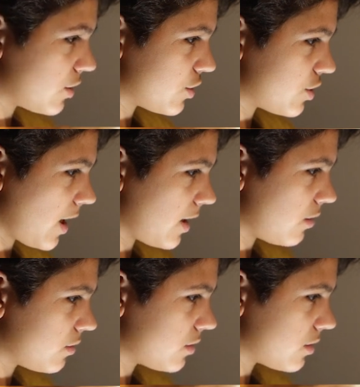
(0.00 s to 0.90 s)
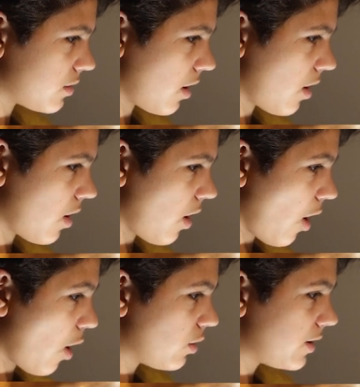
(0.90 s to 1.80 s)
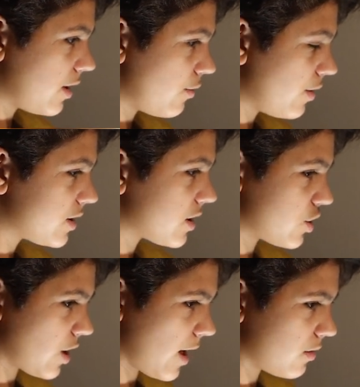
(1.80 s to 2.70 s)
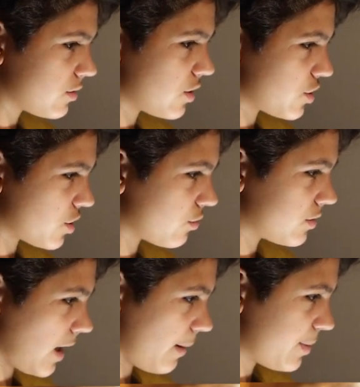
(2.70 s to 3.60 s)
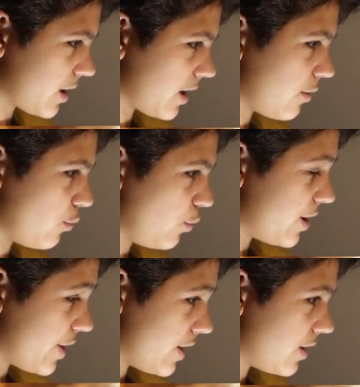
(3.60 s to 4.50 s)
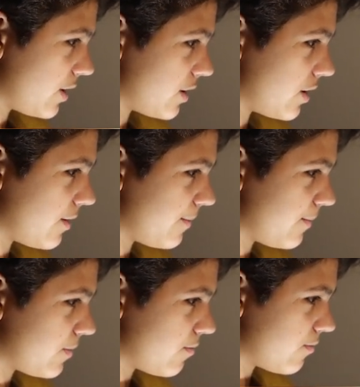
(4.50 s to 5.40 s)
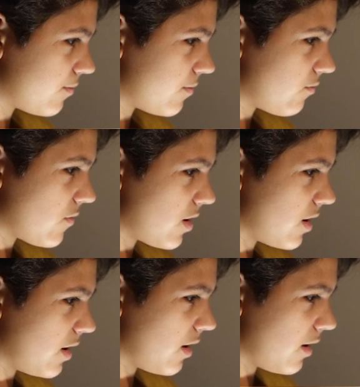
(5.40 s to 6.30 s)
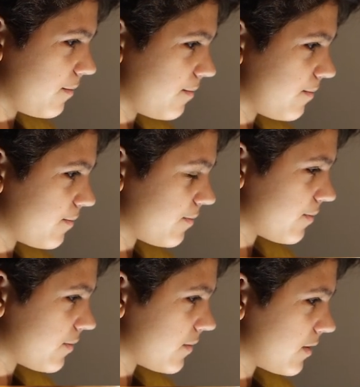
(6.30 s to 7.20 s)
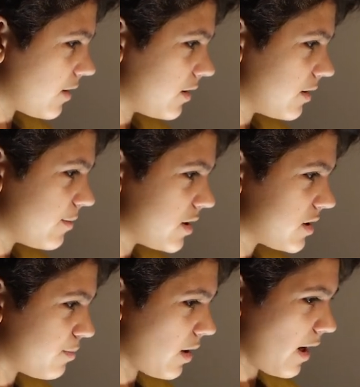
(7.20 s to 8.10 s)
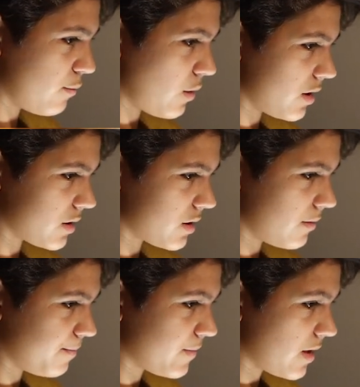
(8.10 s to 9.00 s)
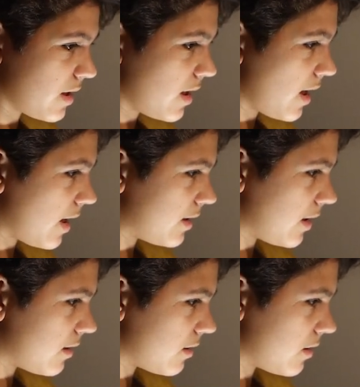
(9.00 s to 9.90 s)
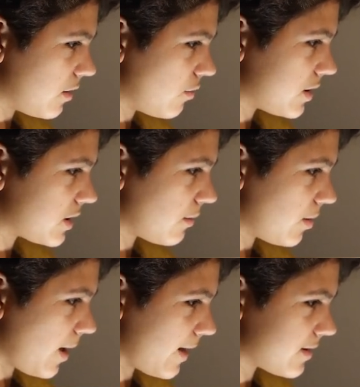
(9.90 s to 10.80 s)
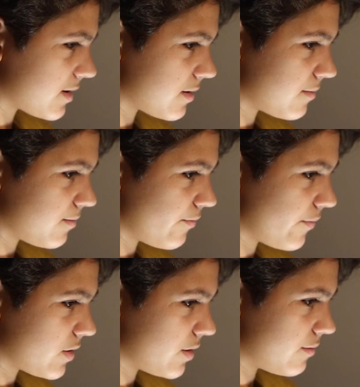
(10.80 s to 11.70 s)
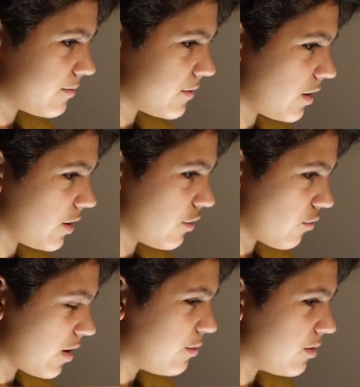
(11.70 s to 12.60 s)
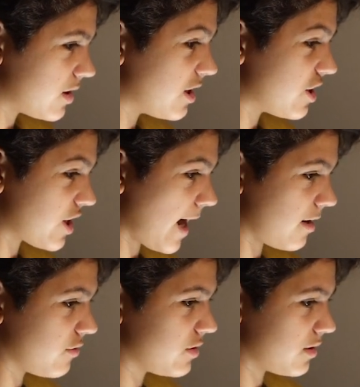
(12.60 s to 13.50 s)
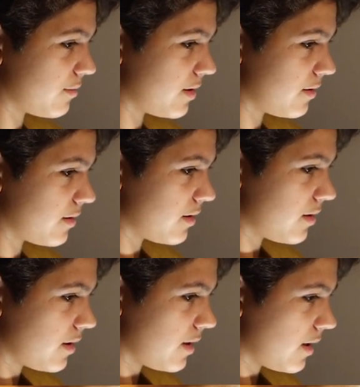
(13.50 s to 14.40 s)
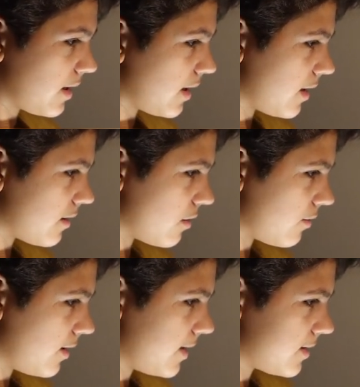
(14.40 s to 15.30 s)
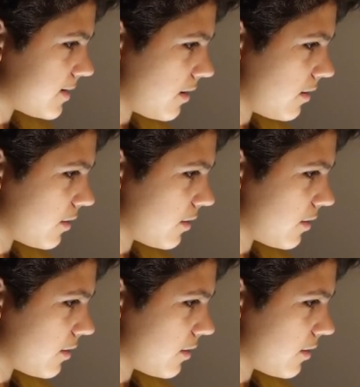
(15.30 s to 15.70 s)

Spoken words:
Shadows. I'll decrease the shadows to show depth within the unlimited supply of pasta. And then decrease the blacks to agree with the shadows a bit. And the whites, I'll